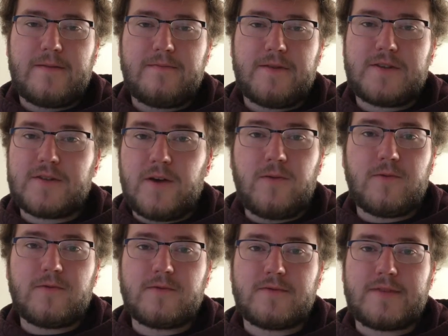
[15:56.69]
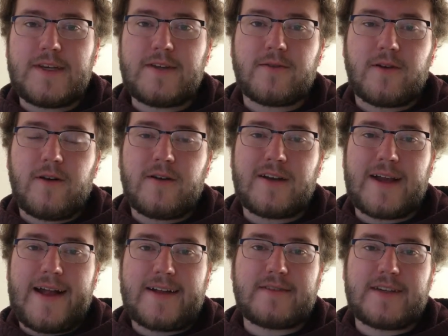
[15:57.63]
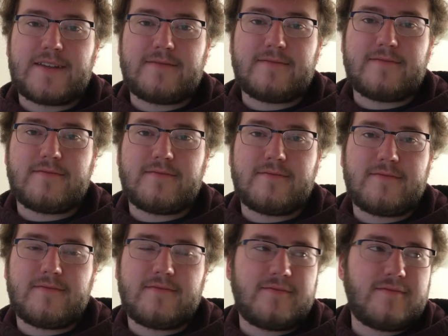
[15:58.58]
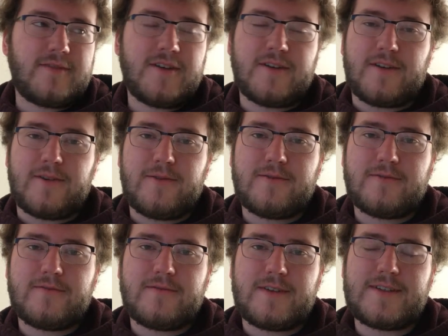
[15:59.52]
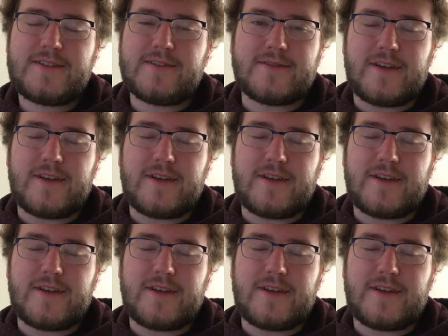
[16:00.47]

but don't lead her on and act like, he still